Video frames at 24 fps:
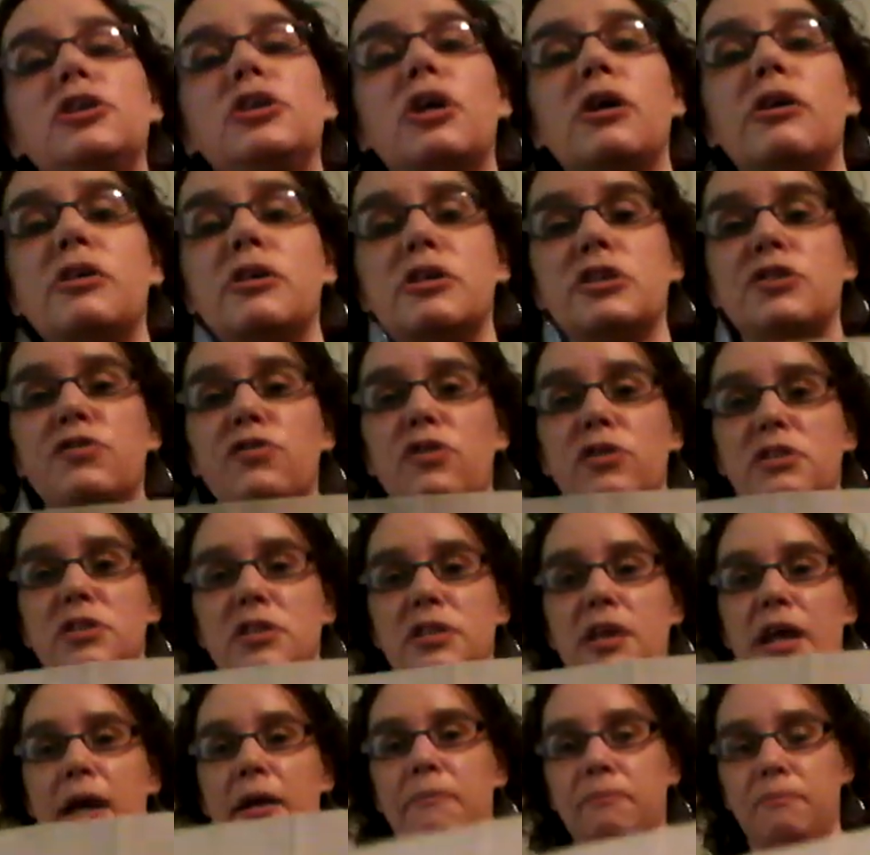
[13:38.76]
chart is for
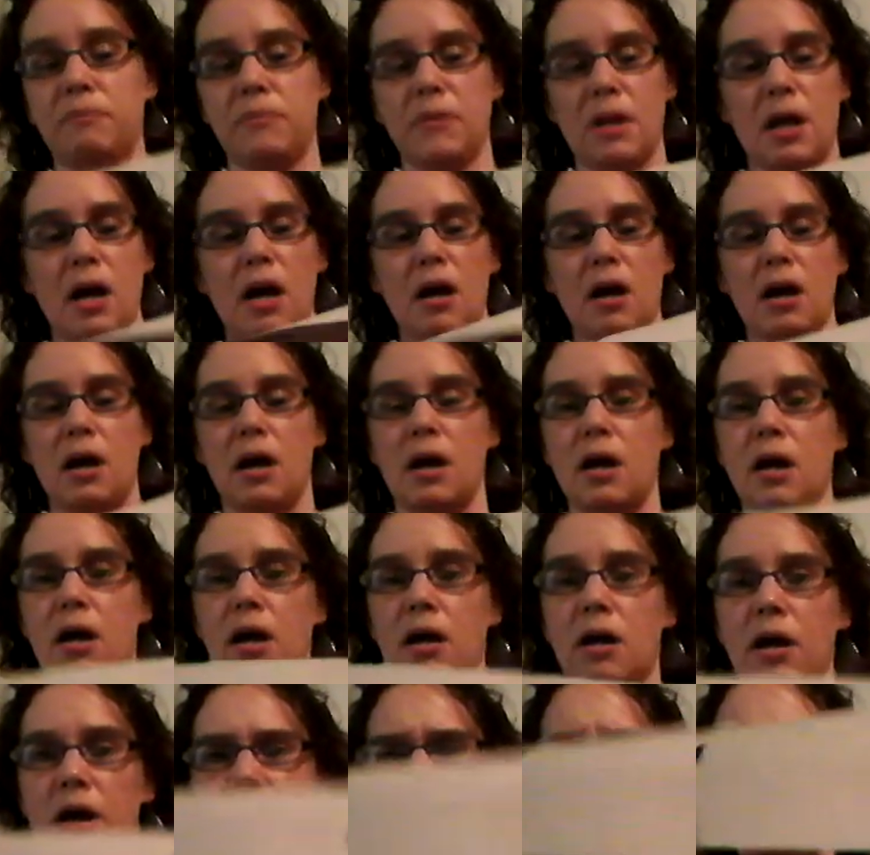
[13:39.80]
today.
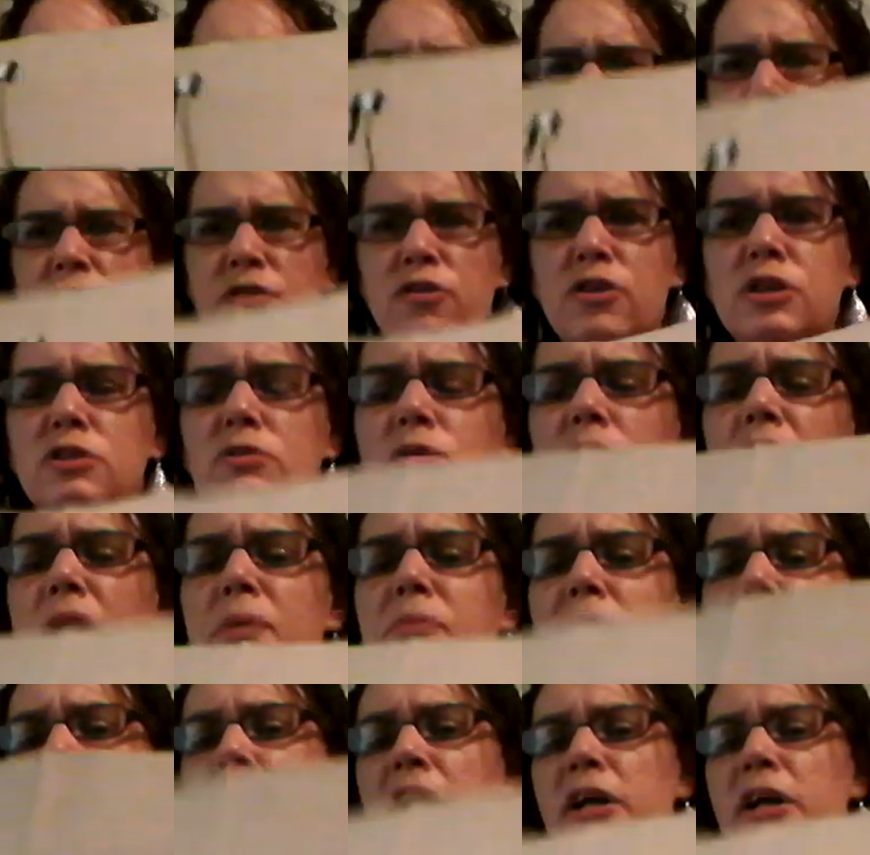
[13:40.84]
This is the first one I bought,